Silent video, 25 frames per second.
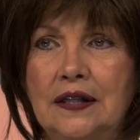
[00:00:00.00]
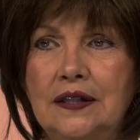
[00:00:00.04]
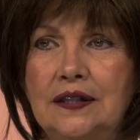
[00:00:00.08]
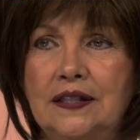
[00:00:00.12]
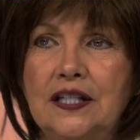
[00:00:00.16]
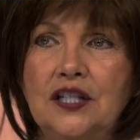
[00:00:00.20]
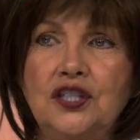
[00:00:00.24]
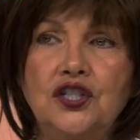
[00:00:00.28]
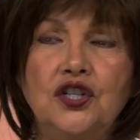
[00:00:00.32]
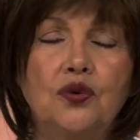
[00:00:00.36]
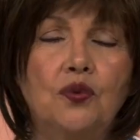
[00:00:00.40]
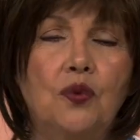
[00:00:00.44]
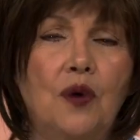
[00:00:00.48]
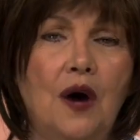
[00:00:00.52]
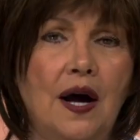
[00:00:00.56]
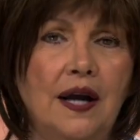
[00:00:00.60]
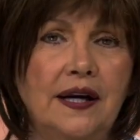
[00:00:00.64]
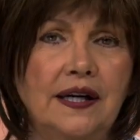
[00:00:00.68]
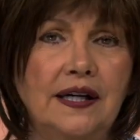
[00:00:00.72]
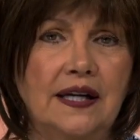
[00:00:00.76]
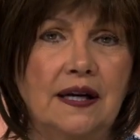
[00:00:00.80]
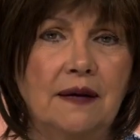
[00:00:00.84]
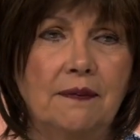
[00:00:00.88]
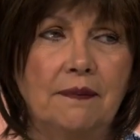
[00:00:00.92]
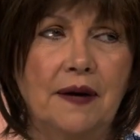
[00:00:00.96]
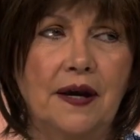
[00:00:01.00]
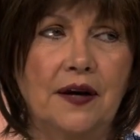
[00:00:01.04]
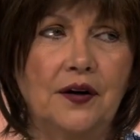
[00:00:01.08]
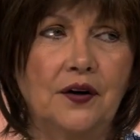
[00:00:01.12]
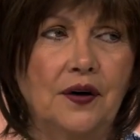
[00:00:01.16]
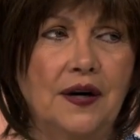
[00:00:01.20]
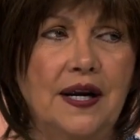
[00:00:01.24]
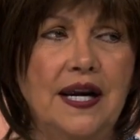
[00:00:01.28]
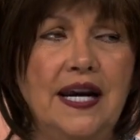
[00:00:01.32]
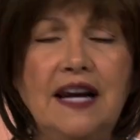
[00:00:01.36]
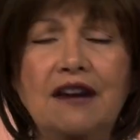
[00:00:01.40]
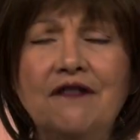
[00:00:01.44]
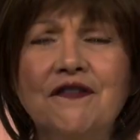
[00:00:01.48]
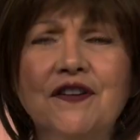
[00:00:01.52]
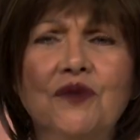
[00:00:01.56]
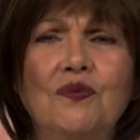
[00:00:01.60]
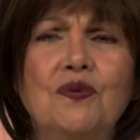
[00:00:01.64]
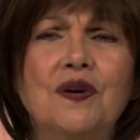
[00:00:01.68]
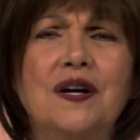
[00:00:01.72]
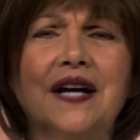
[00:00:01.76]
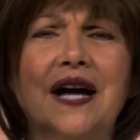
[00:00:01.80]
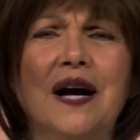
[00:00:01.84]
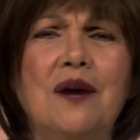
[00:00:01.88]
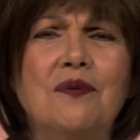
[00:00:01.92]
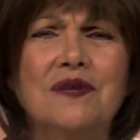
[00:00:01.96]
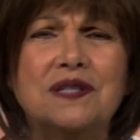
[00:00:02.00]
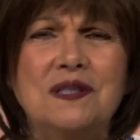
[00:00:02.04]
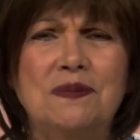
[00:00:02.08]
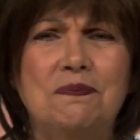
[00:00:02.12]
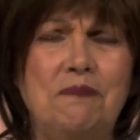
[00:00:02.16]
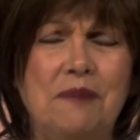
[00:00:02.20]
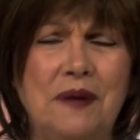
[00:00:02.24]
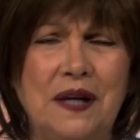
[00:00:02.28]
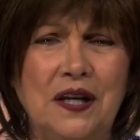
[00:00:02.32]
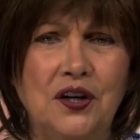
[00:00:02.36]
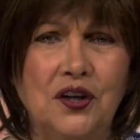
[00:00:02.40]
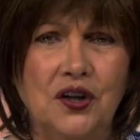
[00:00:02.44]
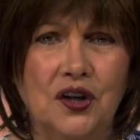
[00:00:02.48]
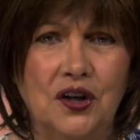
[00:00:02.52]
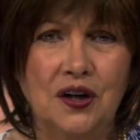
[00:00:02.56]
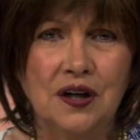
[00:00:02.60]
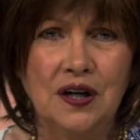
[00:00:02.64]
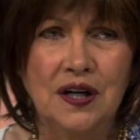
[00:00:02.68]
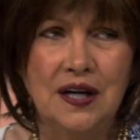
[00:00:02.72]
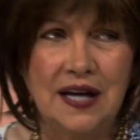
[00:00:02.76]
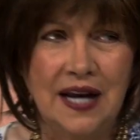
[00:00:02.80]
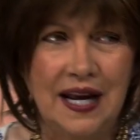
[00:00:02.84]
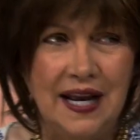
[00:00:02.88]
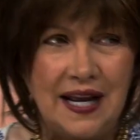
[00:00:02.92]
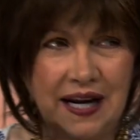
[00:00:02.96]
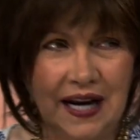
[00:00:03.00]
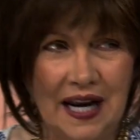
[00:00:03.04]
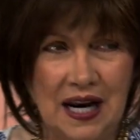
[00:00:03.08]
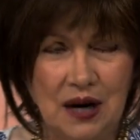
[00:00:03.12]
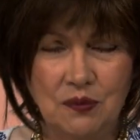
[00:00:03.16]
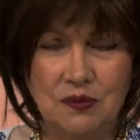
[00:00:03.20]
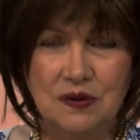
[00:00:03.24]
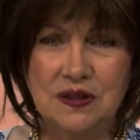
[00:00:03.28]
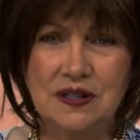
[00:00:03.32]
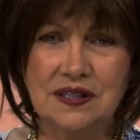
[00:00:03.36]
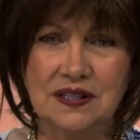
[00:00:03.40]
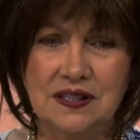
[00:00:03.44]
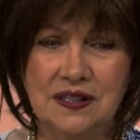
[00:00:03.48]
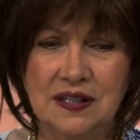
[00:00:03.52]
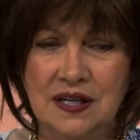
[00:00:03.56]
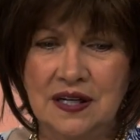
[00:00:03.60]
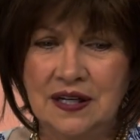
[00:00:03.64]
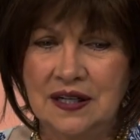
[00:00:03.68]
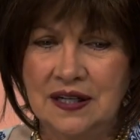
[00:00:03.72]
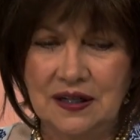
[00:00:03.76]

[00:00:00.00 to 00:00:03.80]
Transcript: Did you want to get better? Even when I was bitter and I was